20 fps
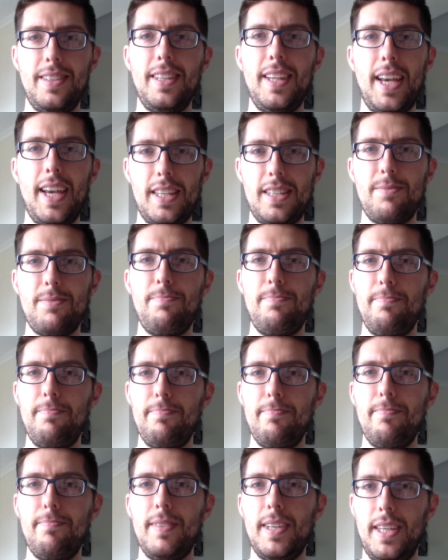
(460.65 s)
yes,
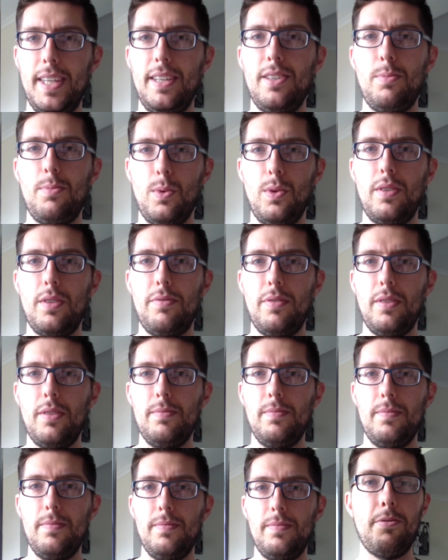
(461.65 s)
he is wonderful.